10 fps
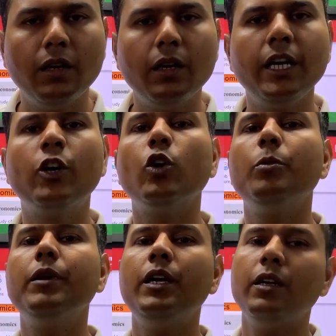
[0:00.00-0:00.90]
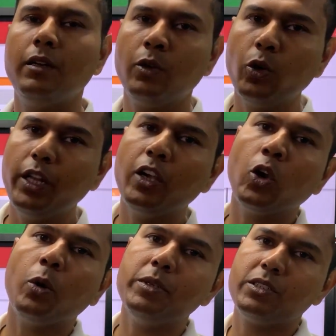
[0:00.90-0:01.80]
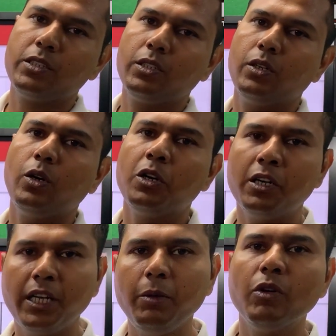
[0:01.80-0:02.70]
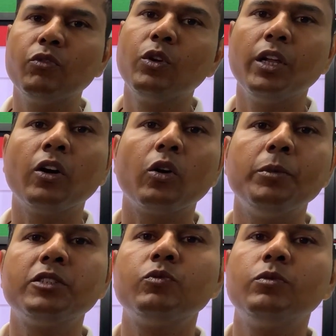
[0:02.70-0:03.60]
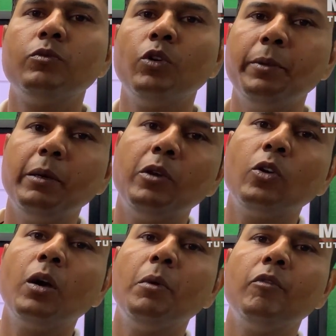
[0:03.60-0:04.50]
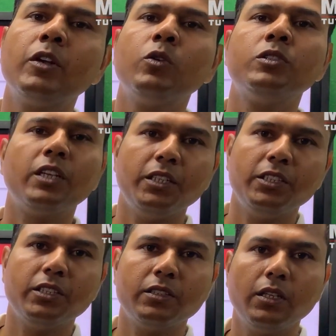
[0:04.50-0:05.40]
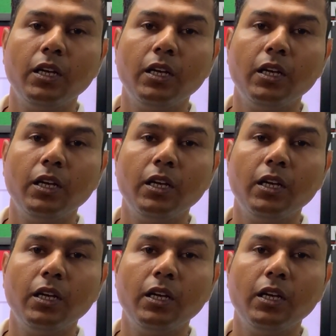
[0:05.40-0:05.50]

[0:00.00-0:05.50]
A good economist or a team of good economists would be able to come up with good suggestions.